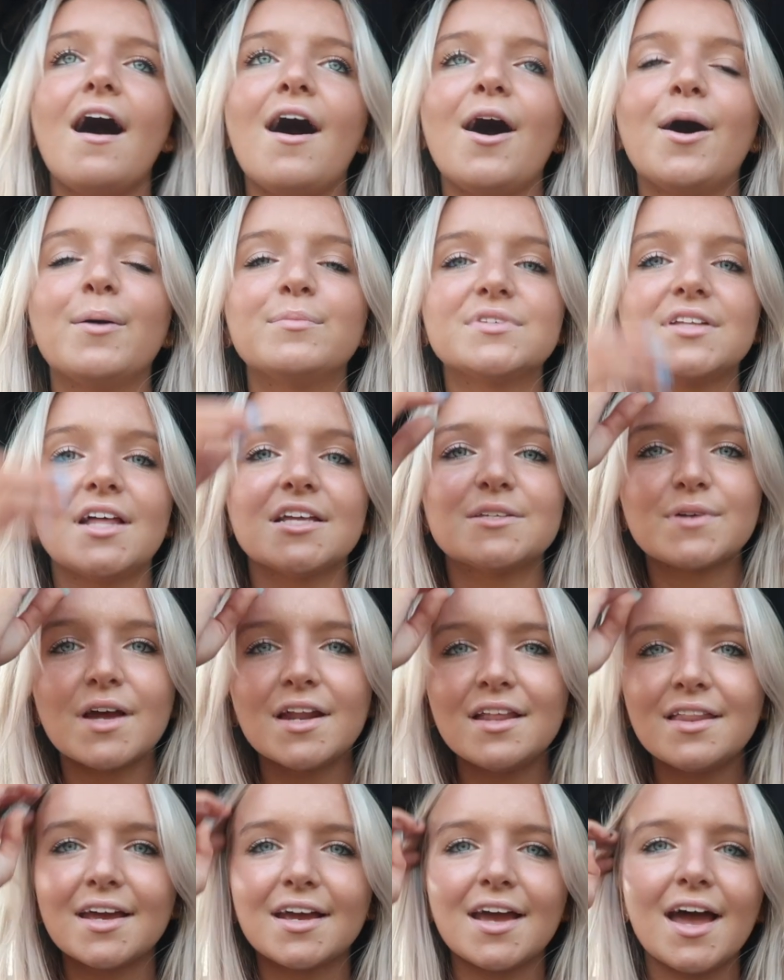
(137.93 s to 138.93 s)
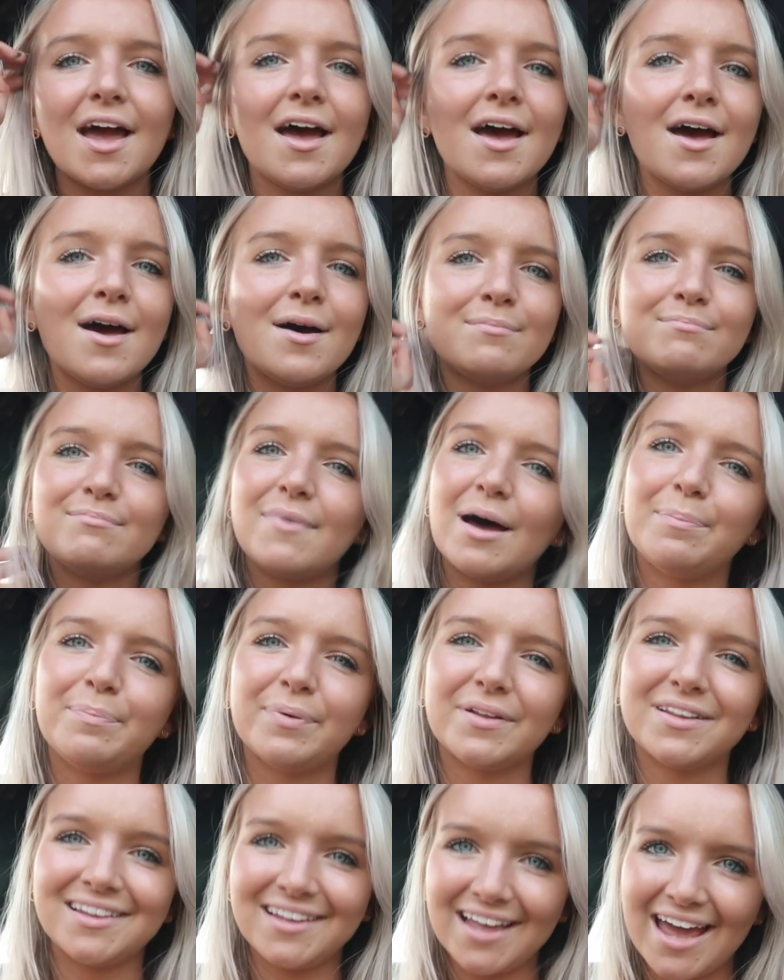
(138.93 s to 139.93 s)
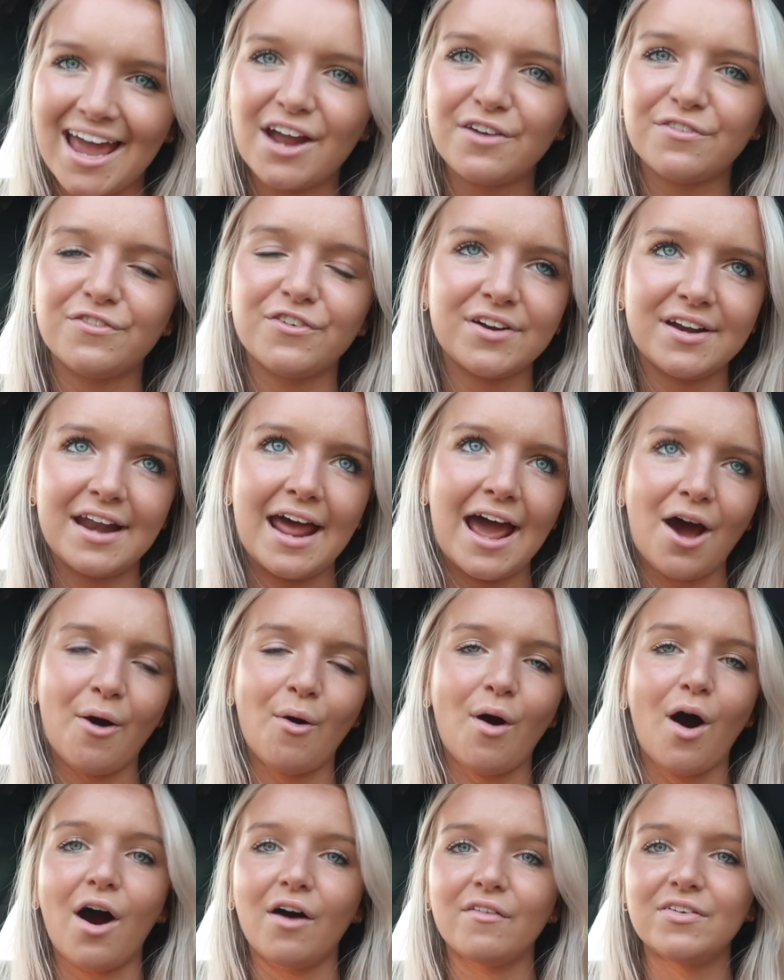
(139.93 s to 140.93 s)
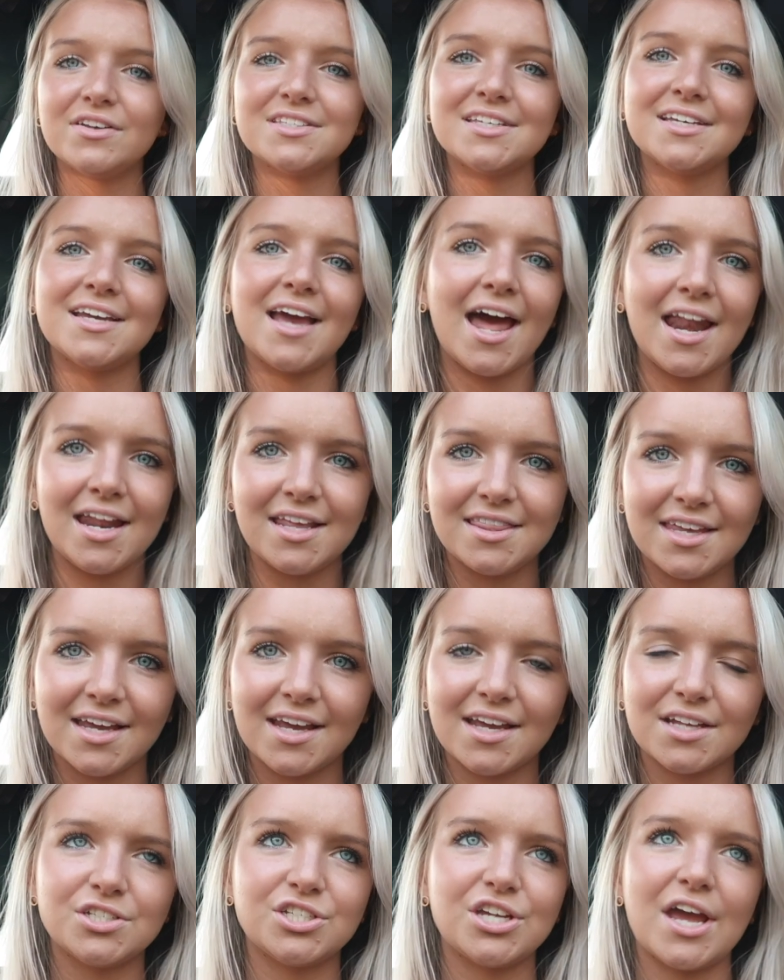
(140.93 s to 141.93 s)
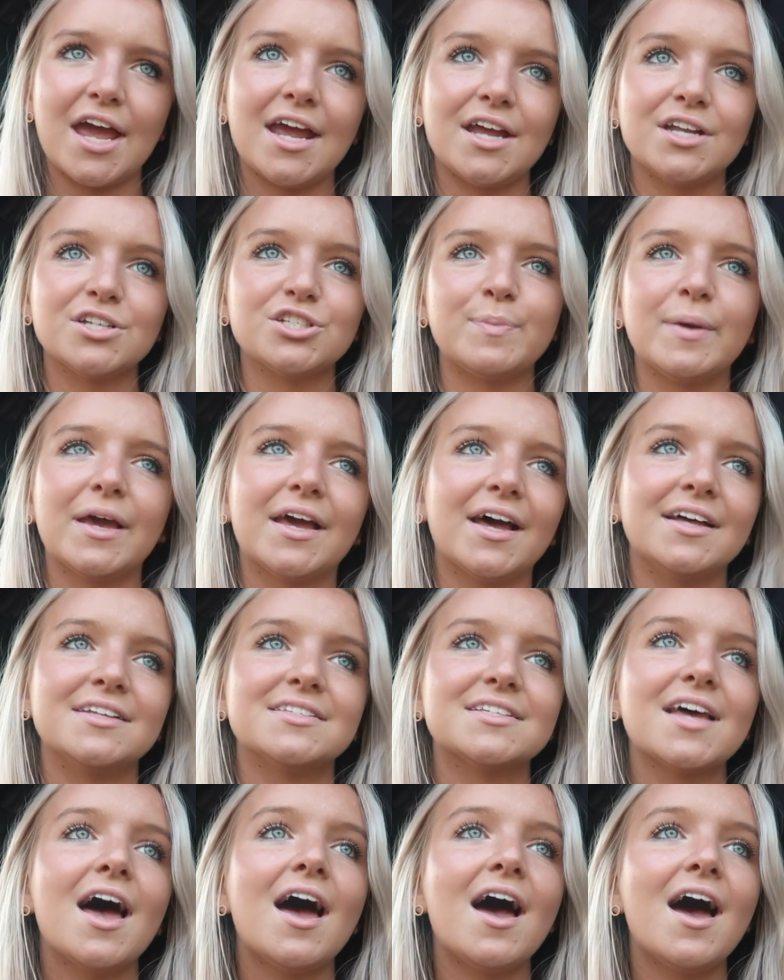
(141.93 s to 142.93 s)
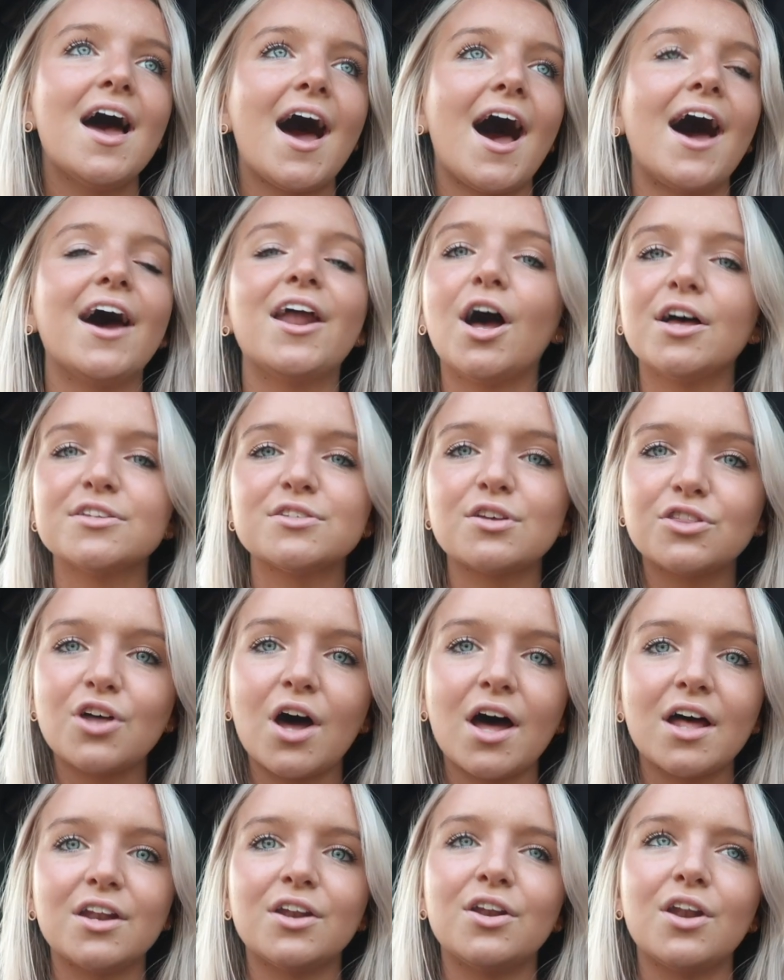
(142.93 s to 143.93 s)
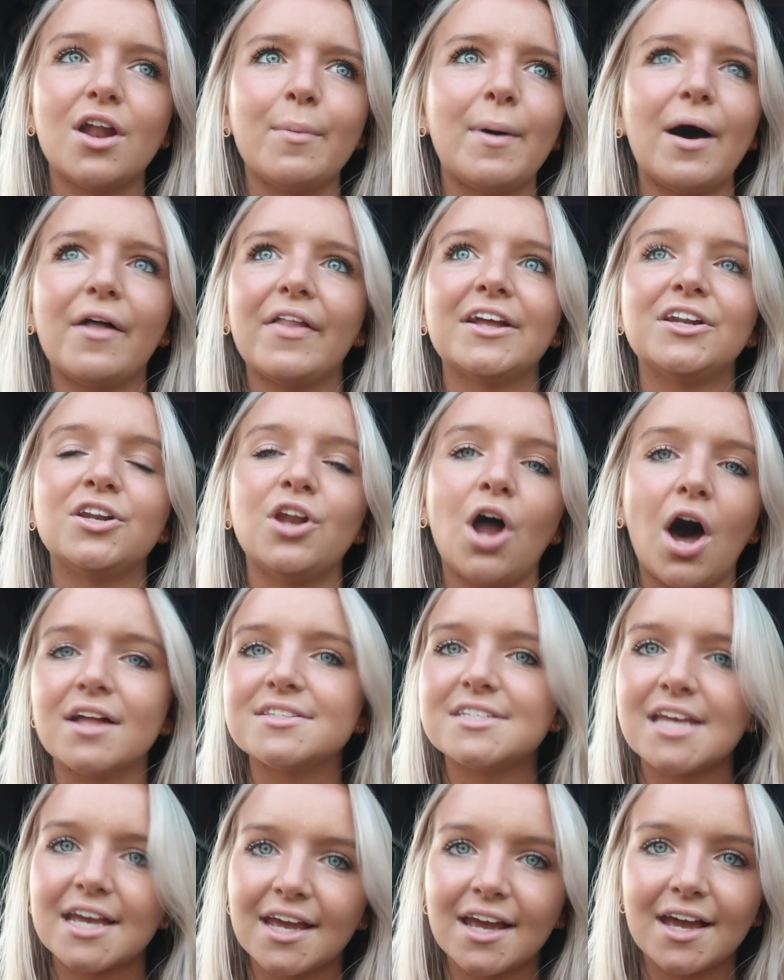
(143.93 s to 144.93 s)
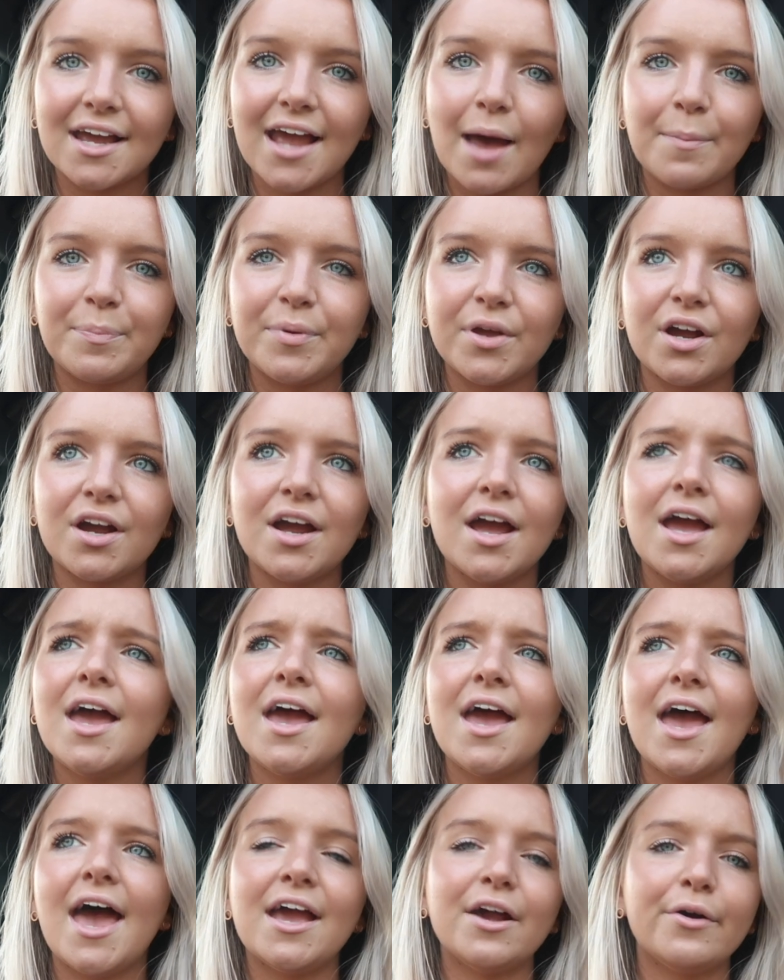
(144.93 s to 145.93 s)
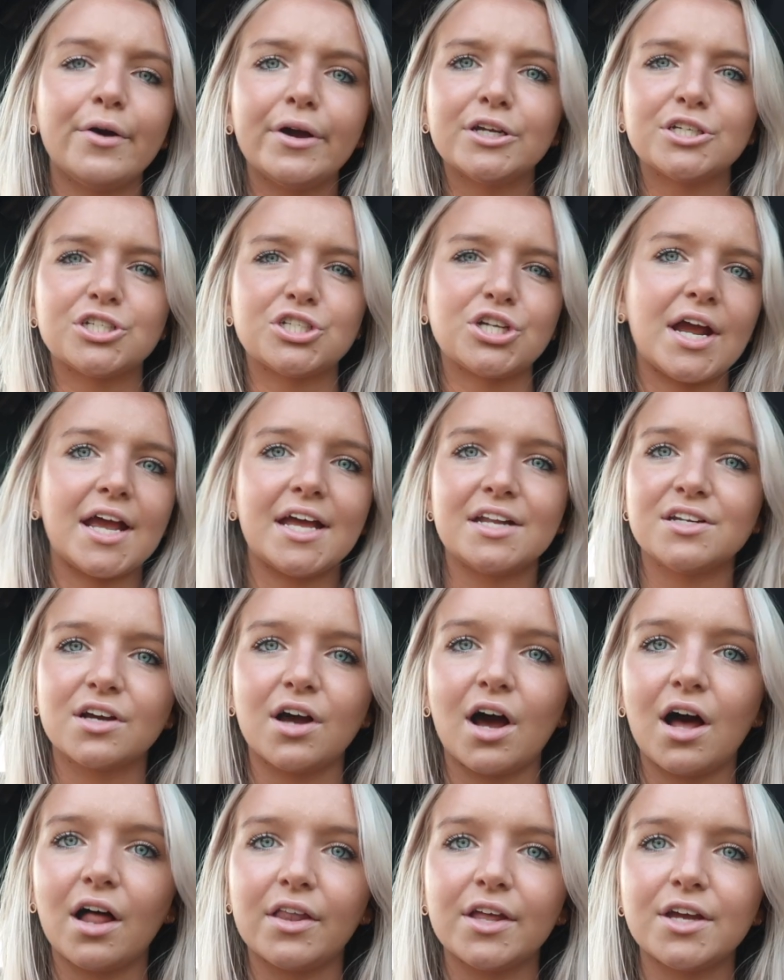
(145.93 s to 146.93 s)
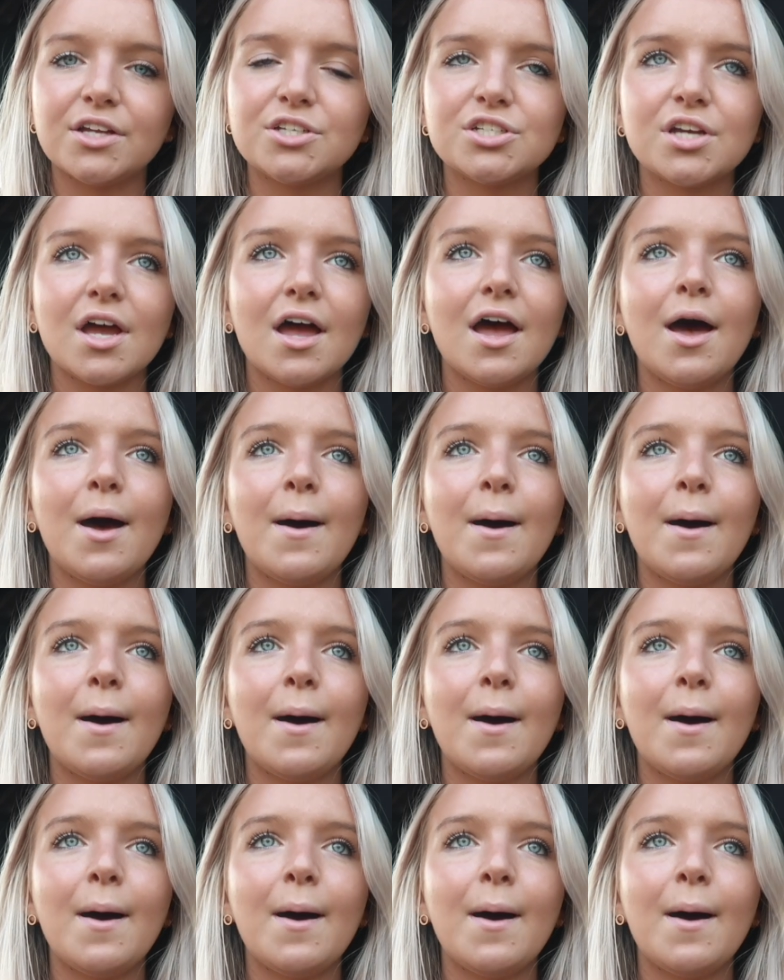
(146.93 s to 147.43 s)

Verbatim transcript: Um, so that's kind of like my plan for now. Obviously anything can change because I'd also thought about like not taking a gap year and going straight into college.